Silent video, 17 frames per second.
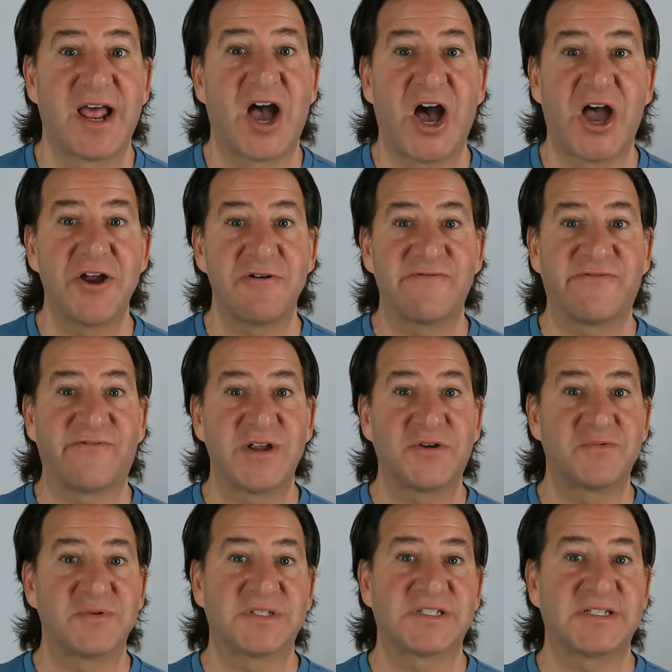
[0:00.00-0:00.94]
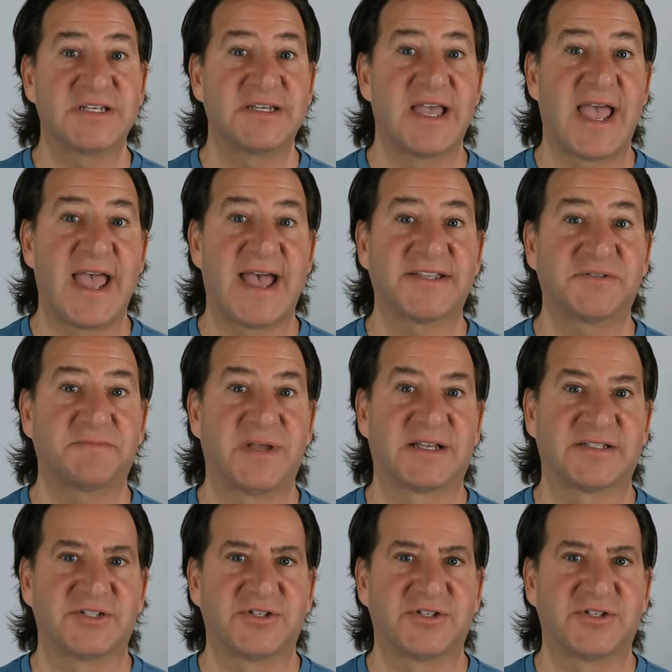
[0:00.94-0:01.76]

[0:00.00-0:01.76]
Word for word: Higher frequency aspects,